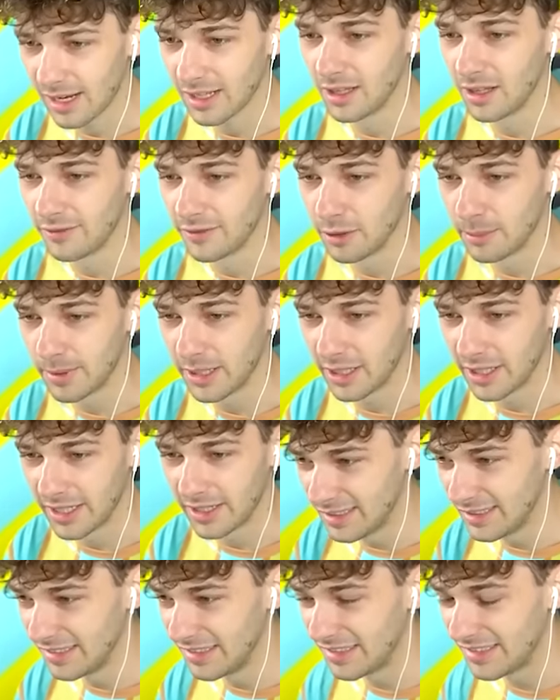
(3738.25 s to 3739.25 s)
I love you,
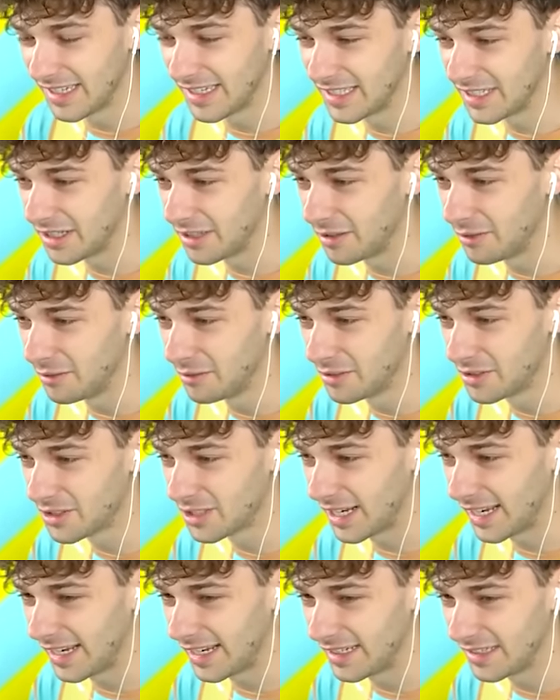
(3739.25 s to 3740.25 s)
Billy. You said, you
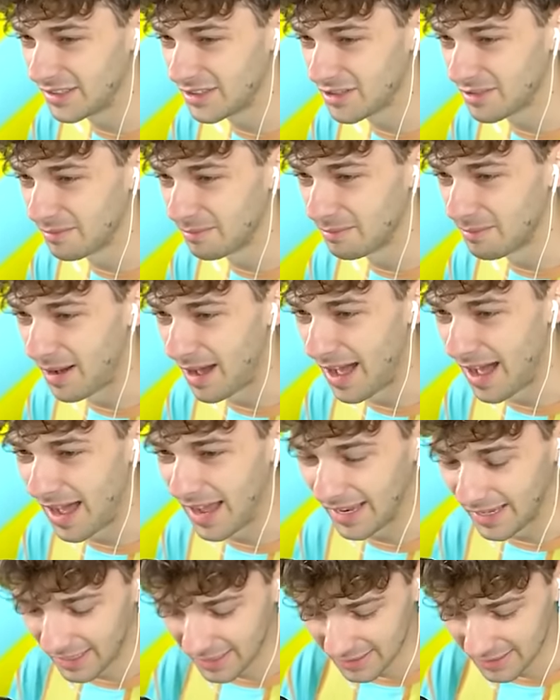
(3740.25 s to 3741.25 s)
changed my